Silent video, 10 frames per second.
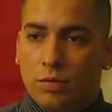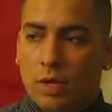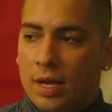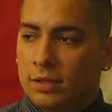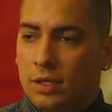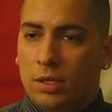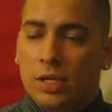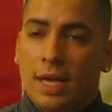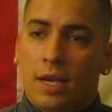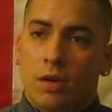as your
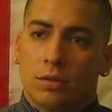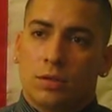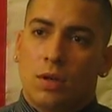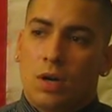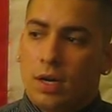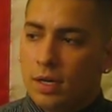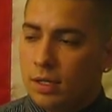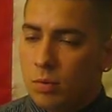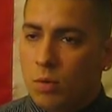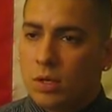day goes on and
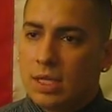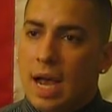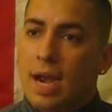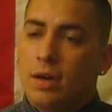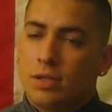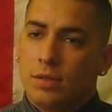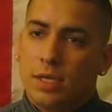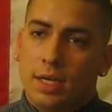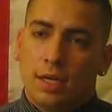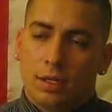the more tired you
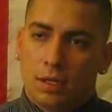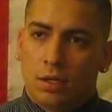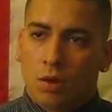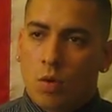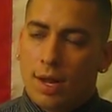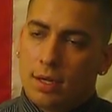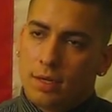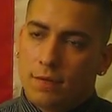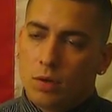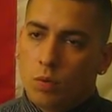get, the quality
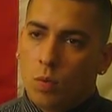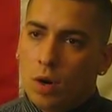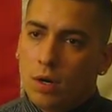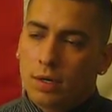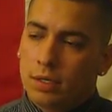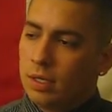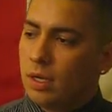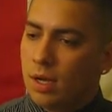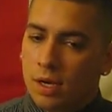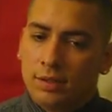of your work
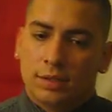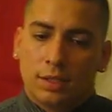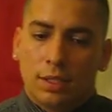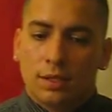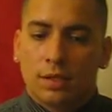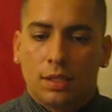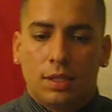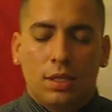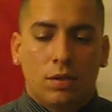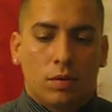tends to
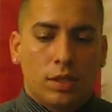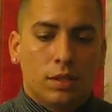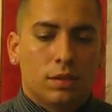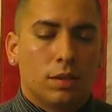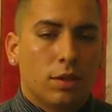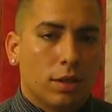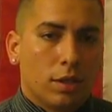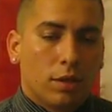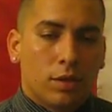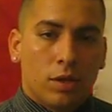decrease.
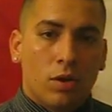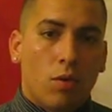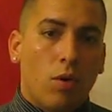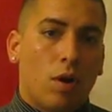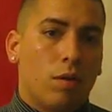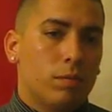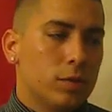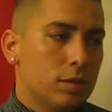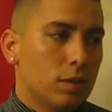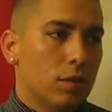The
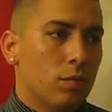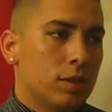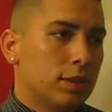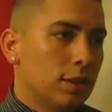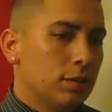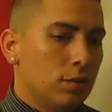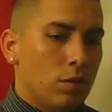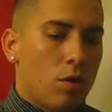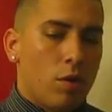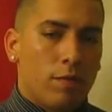norms, which is, you
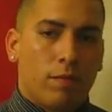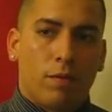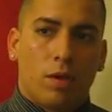know, if